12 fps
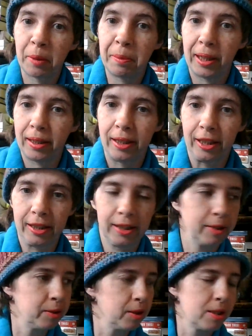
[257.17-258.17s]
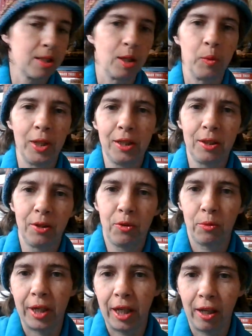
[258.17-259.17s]
Picnic. So 1, 2,
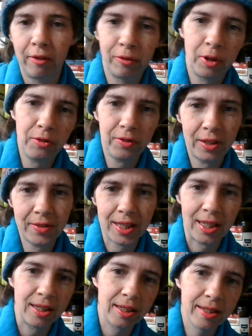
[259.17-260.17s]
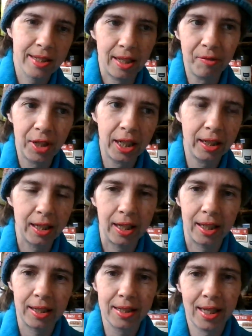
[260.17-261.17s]
3, 4, 5, 6, 7, 8,
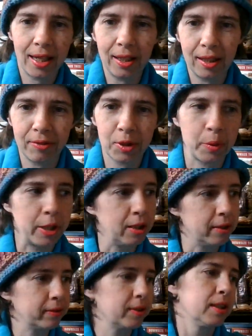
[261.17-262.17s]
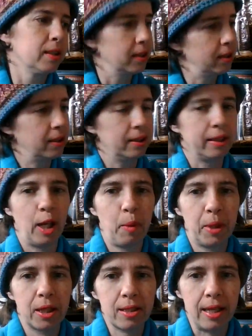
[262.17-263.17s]
9, 10, 11, 12.
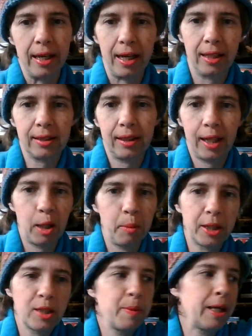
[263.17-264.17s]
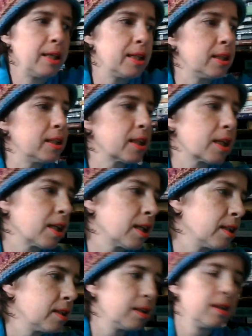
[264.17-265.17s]
Ladybugs at the Ladybug's Picnic.
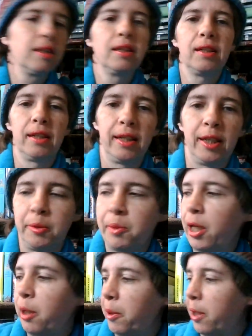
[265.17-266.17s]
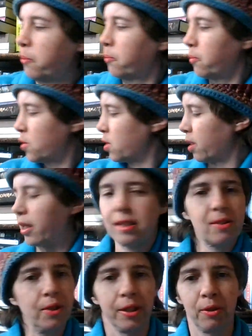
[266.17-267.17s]
Anyway, so that's
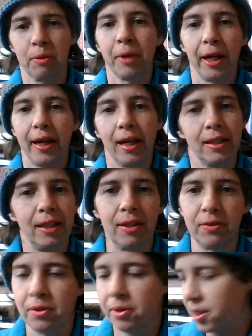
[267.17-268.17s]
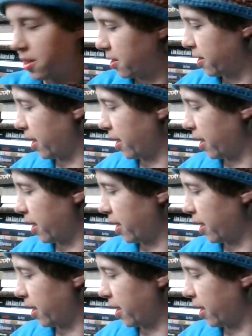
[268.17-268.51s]
going through my head now for the rest of the